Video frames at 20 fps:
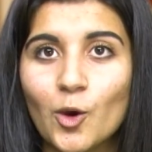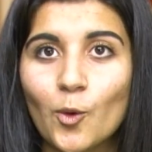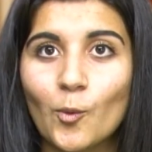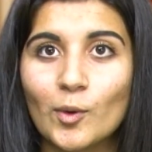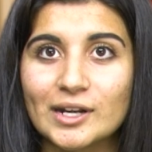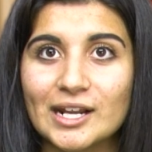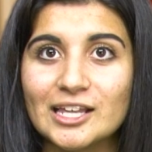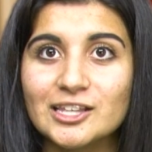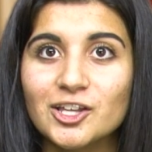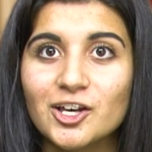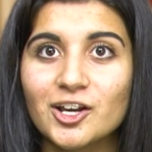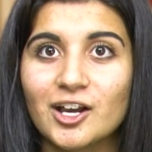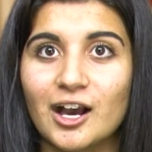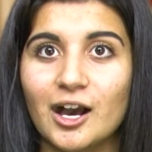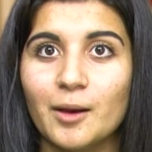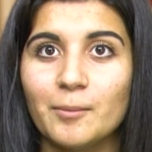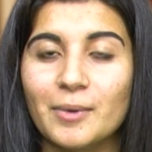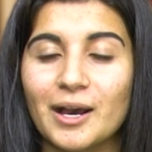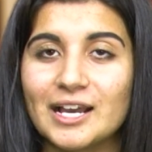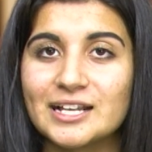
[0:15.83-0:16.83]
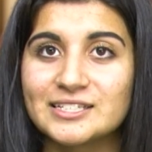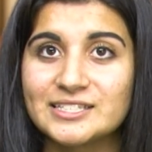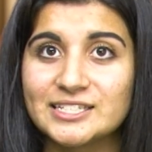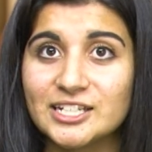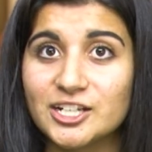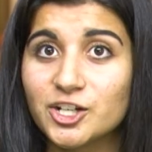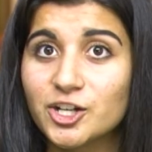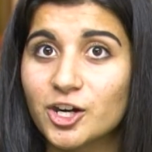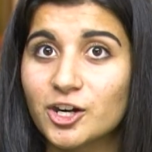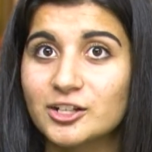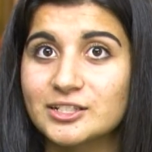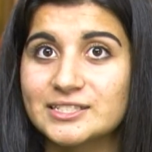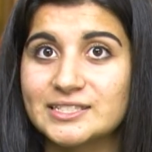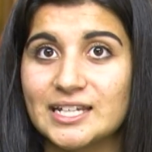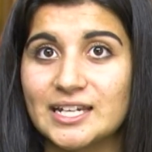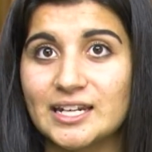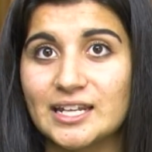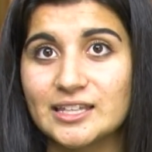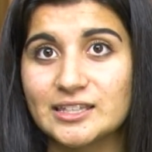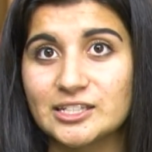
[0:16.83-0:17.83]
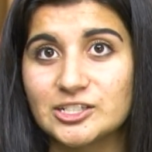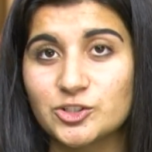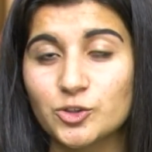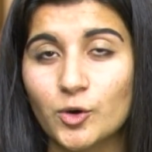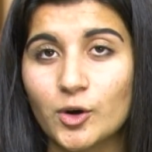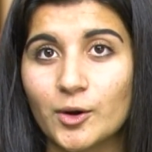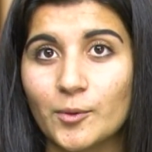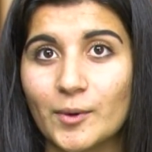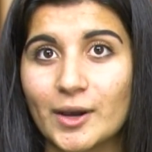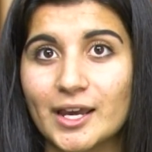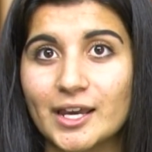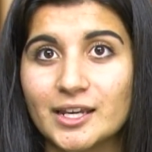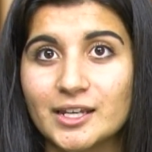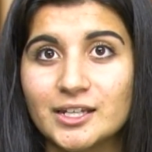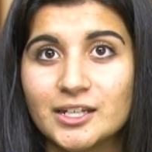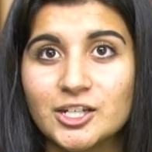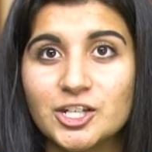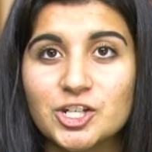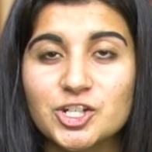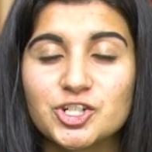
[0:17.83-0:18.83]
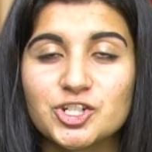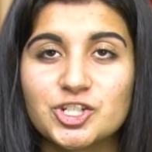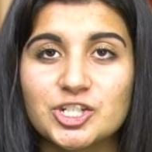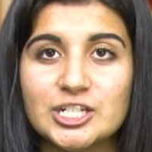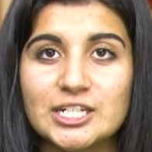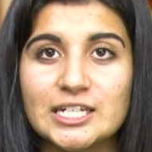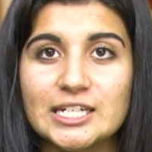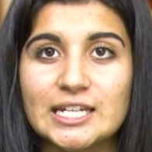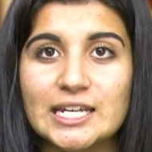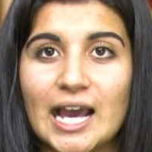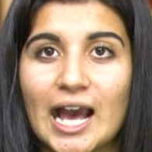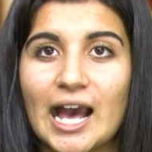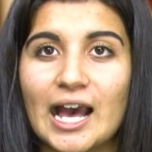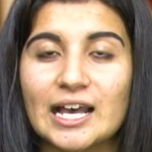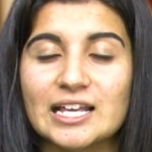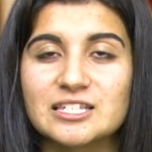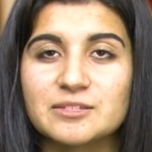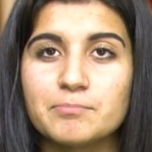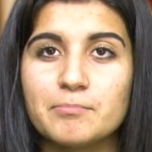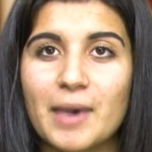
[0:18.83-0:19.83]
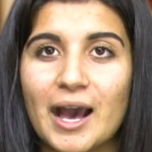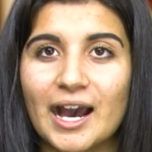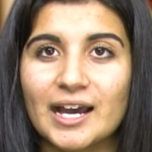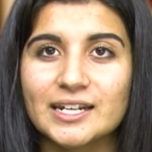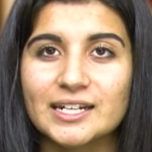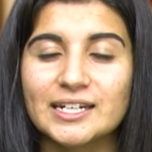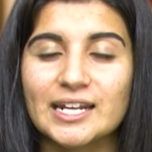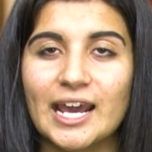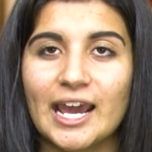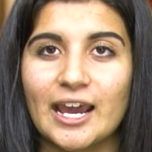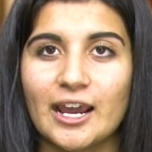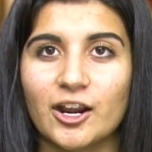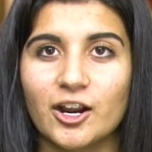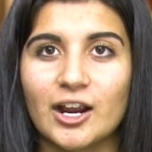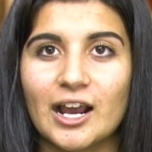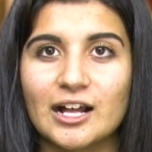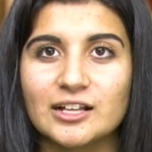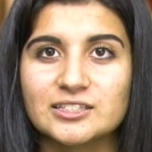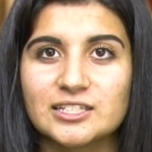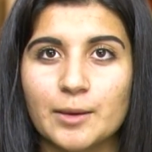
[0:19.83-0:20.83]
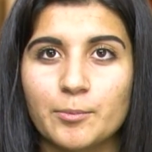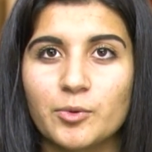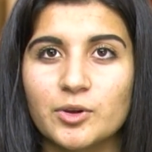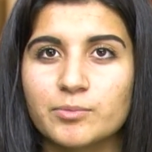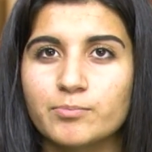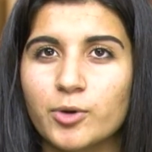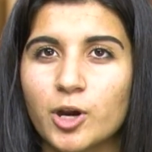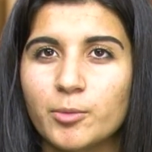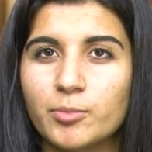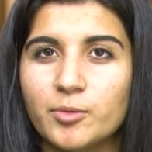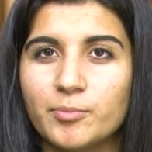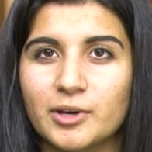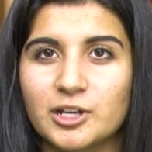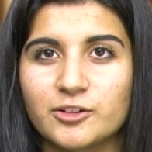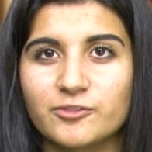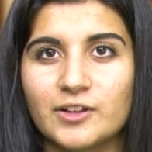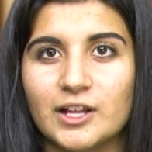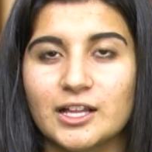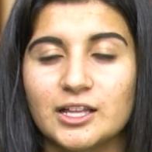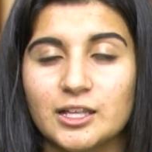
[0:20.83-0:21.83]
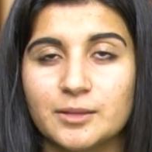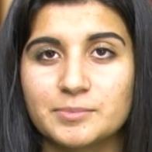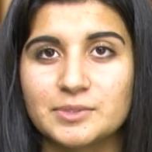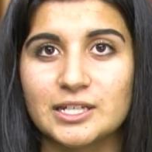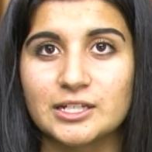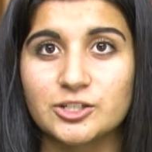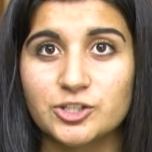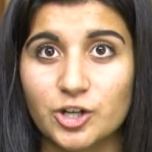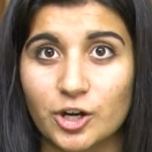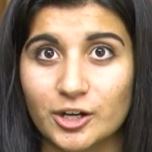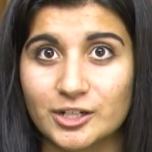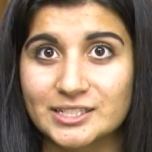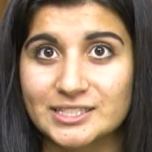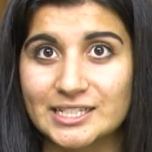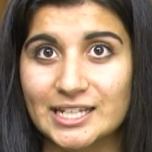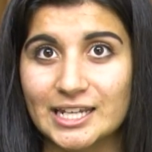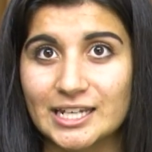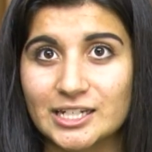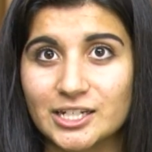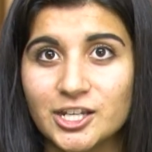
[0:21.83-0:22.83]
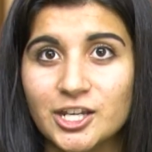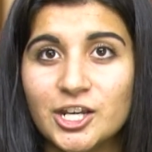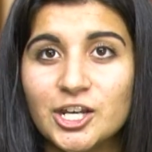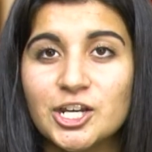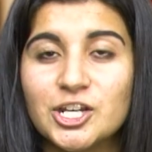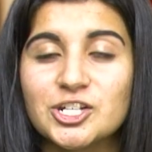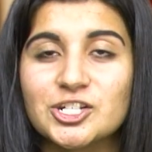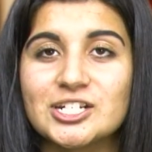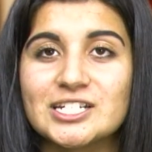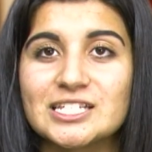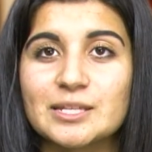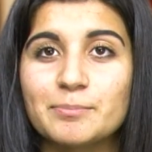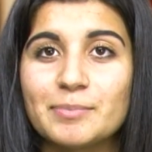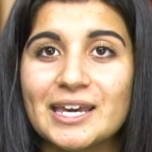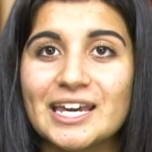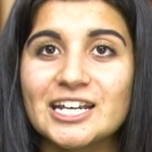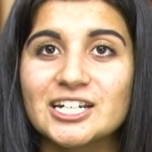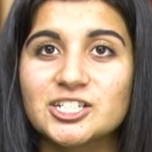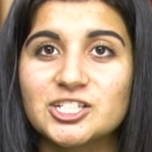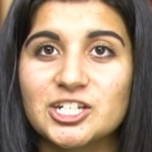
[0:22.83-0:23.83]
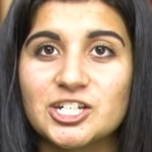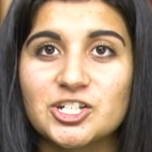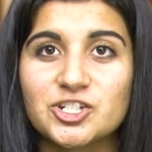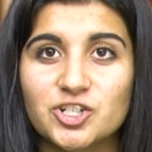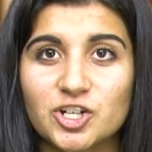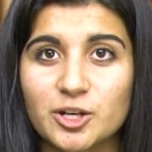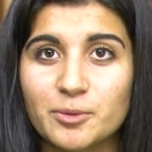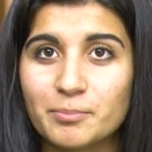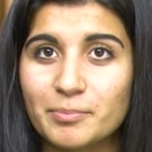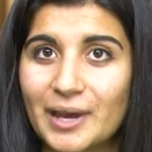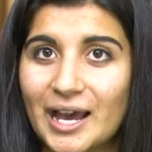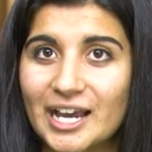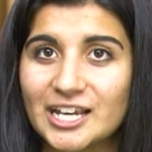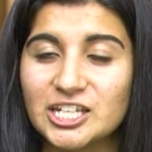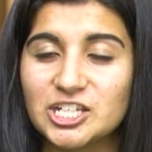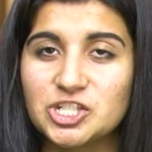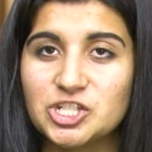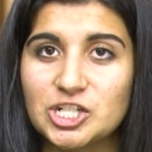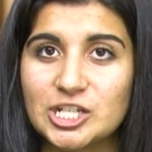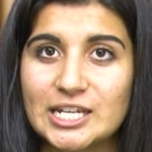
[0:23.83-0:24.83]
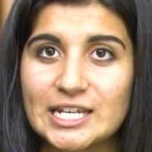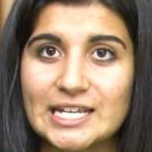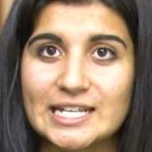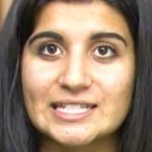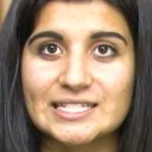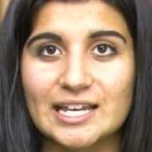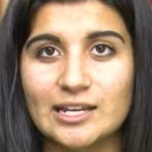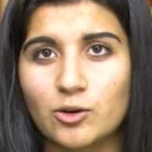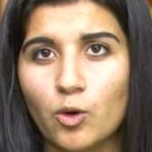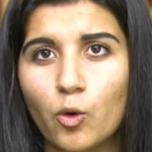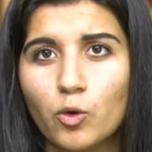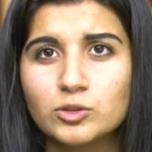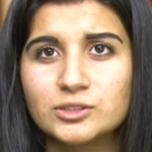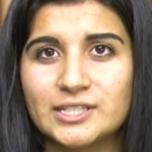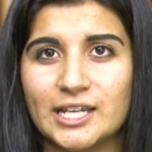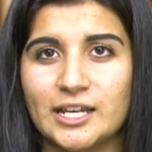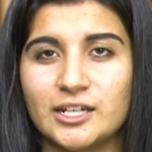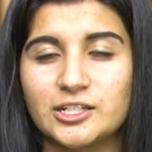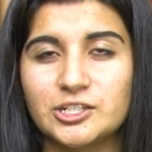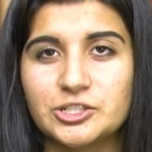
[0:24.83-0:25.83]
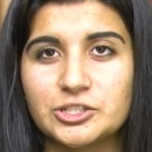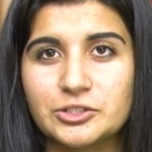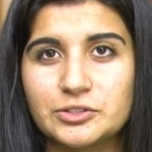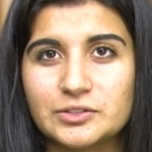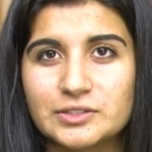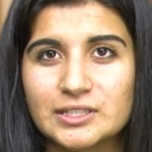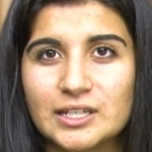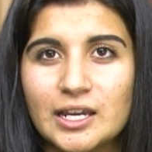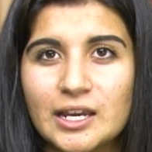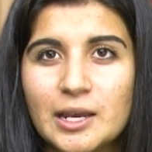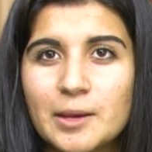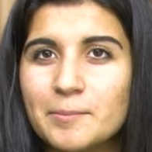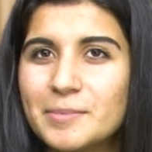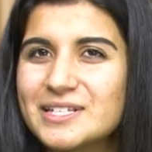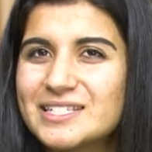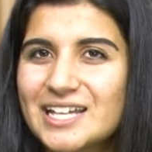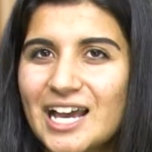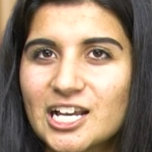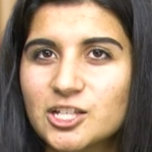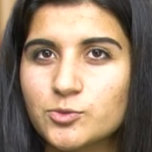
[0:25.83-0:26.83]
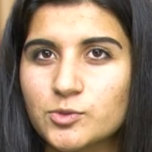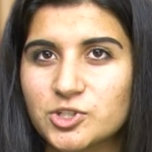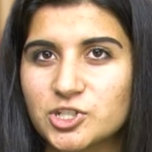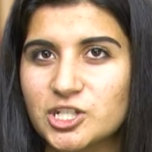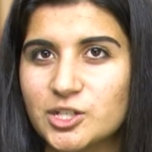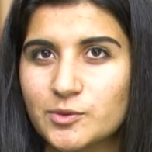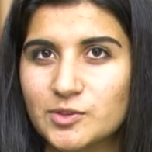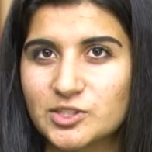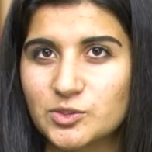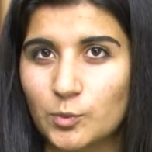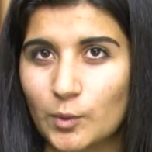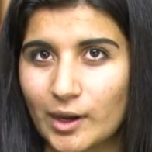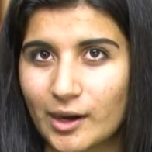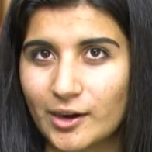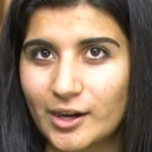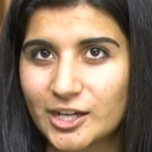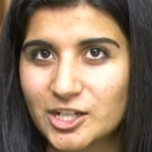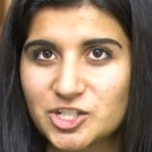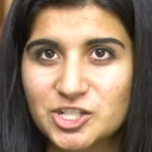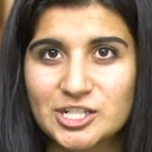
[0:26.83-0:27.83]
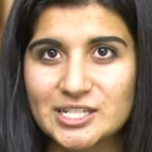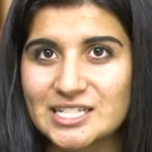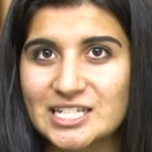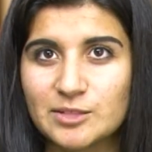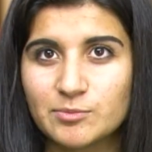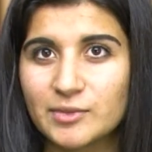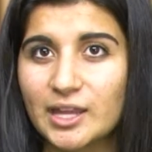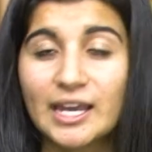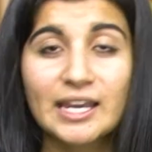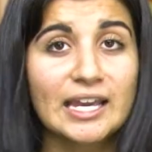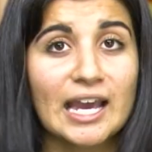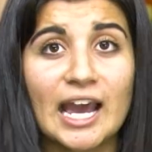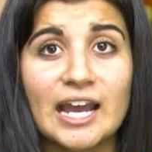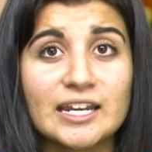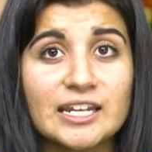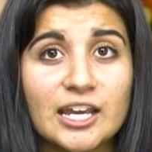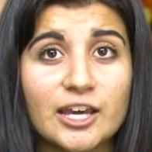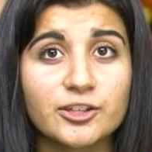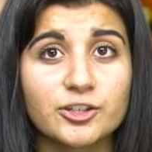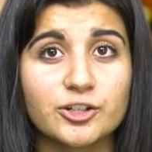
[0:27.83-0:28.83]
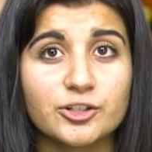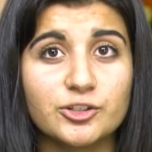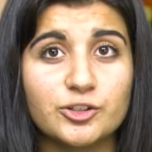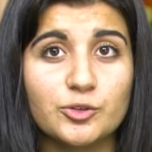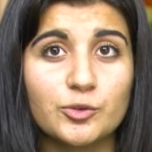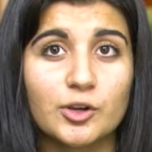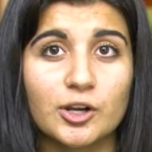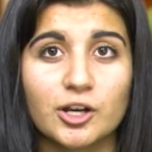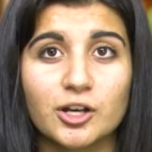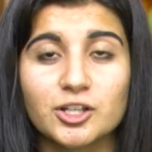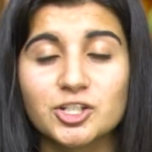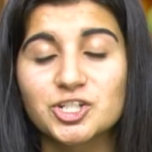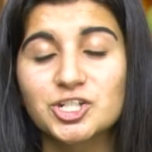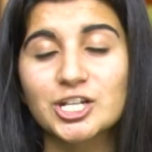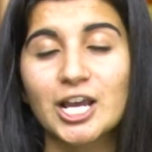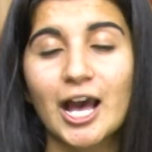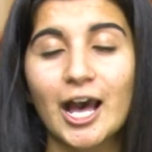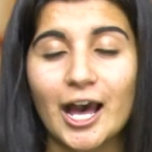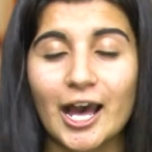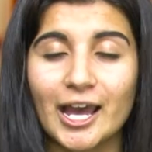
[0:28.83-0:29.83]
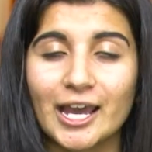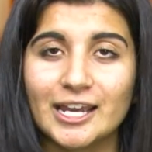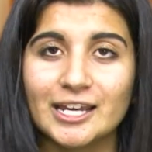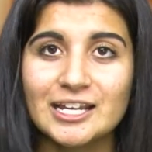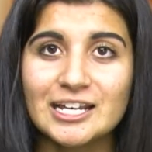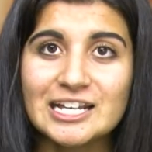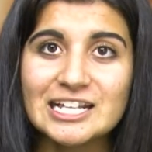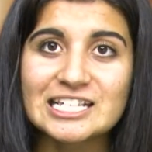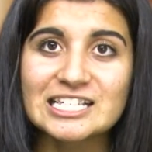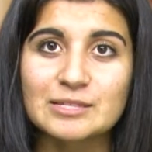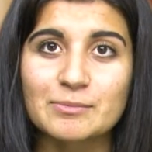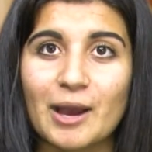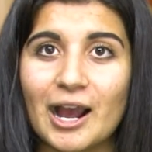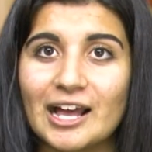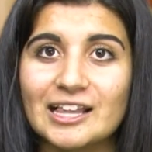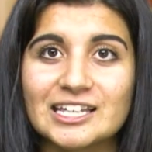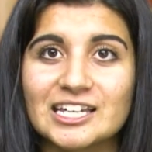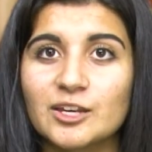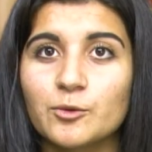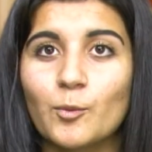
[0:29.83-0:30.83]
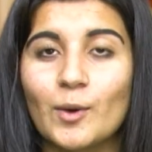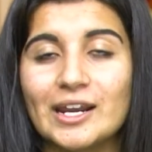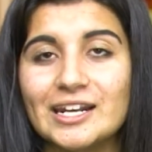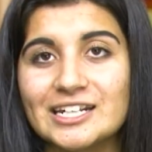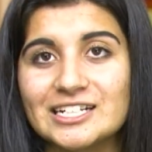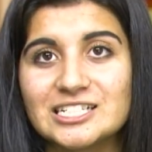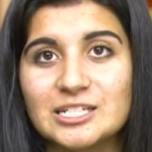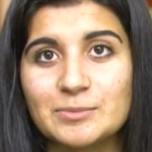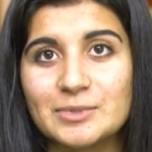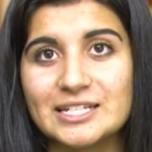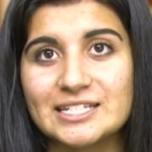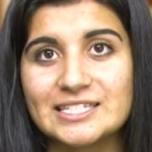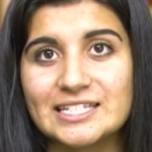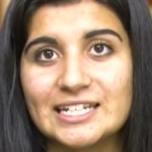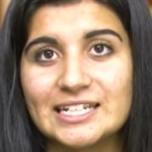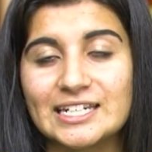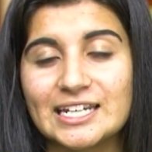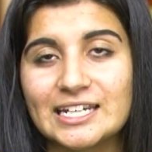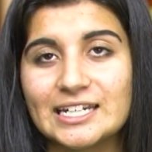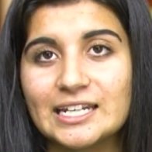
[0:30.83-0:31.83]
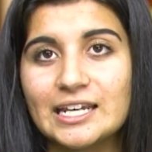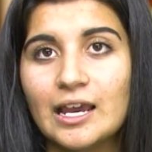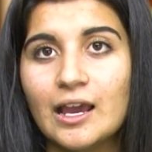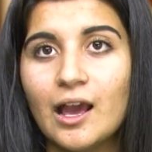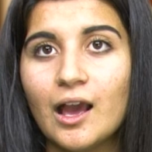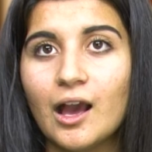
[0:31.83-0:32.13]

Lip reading: When I look up, I see a girl standing in the doorway. She has matted hair held up with purple butterfly clips and dark skin. She's a pink t-shirt, baggy jeans, and old tennis shoes. Besides what she was wearing, she seemed like any other new girl, shy, smiling, and waiting to be seated.